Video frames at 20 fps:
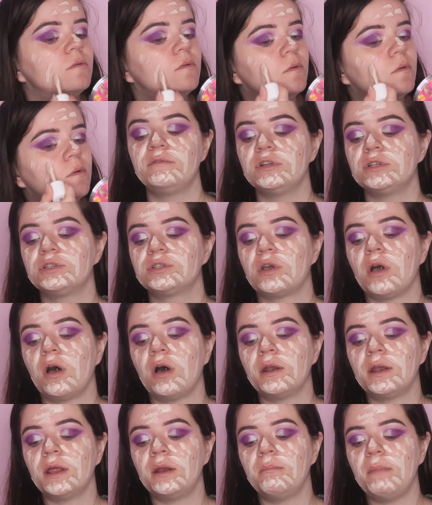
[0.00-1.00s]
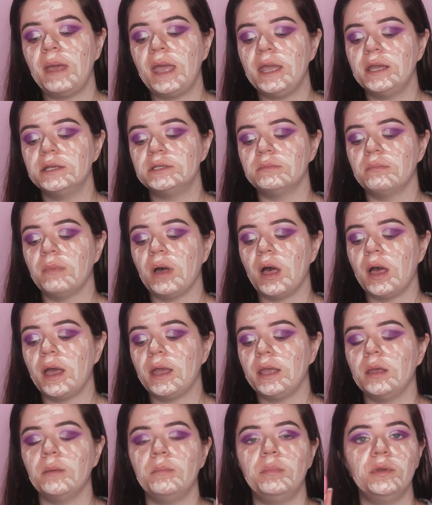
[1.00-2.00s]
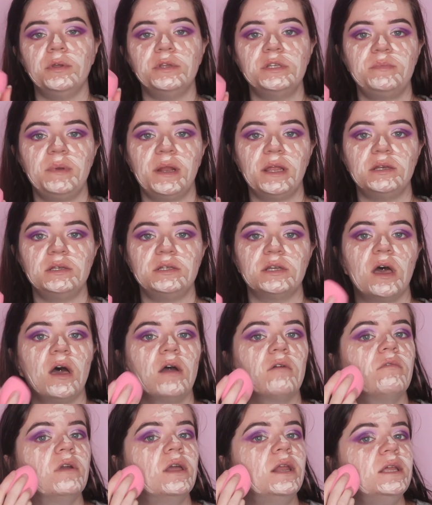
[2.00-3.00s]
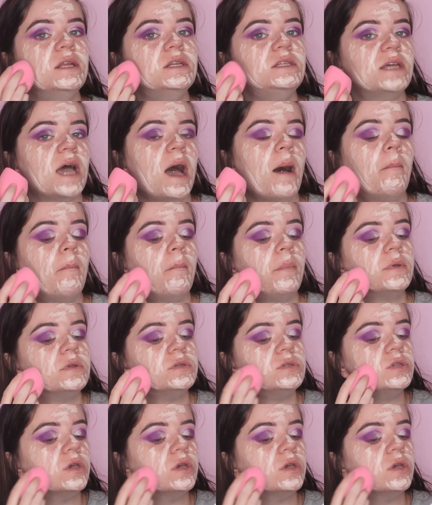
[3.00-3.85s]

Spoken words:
And I've just gone and made my beauty blender really damp.